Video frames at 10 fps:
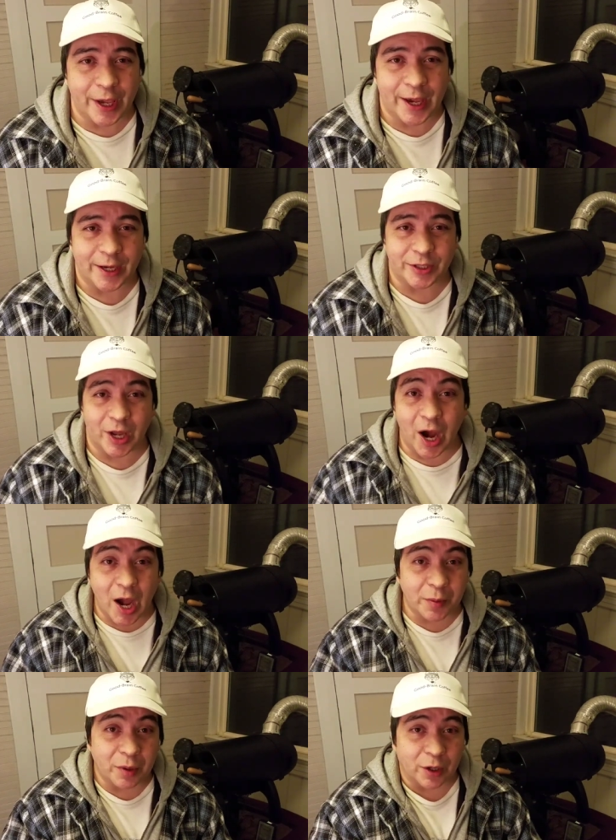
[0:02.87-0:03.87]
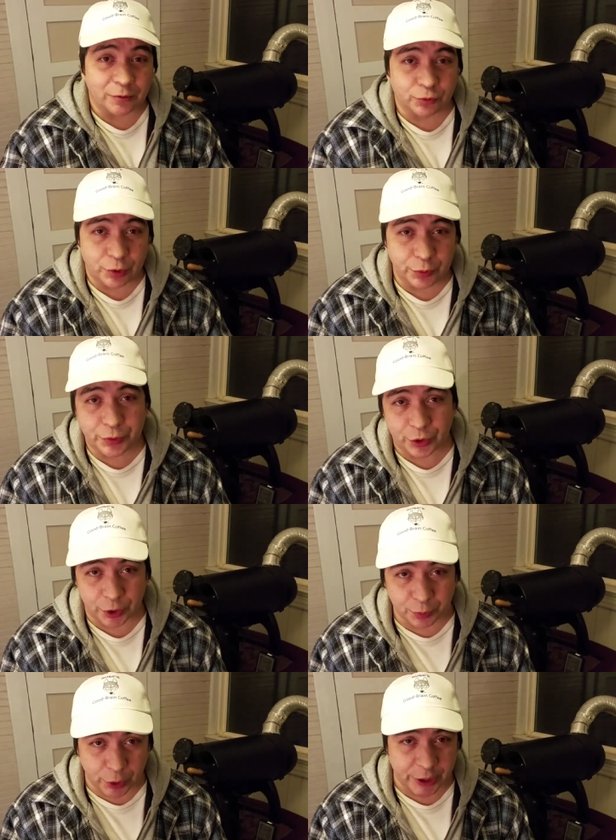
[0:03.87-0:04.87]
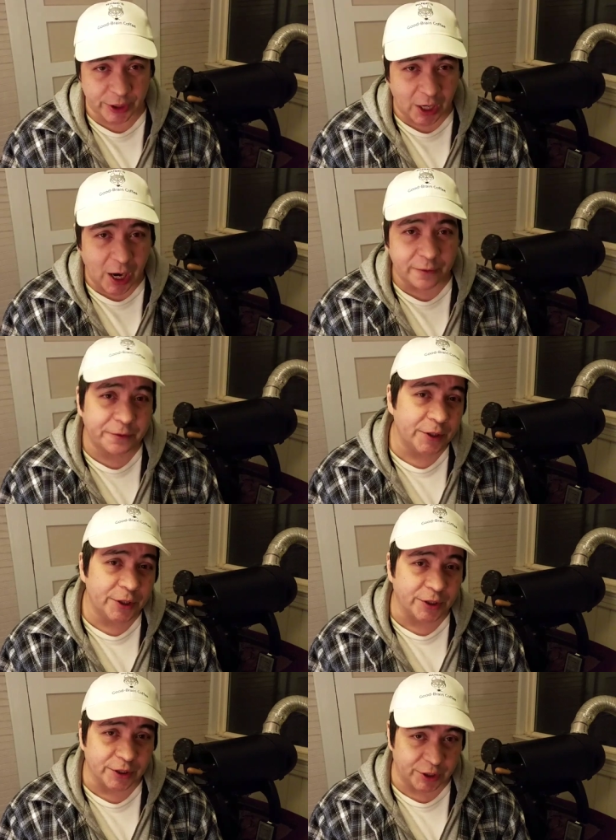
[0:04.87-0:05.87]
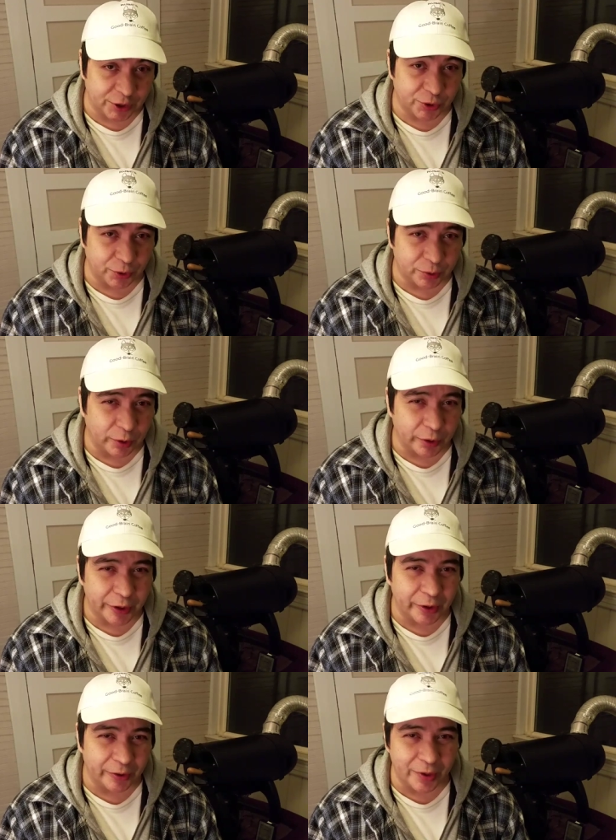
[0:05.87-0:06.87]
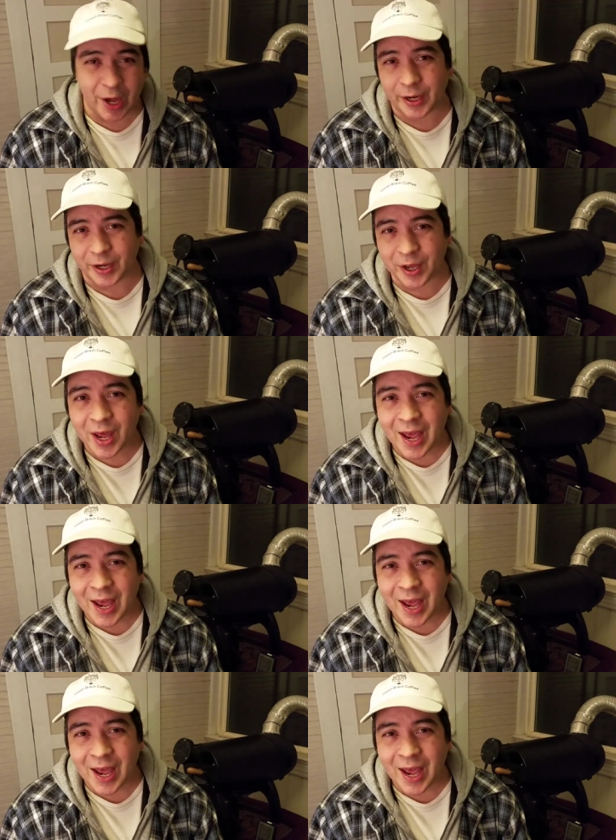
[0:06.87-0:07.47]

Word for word: and I'm of Rube's Good Brain Coffee in Kitchell, North Carolina.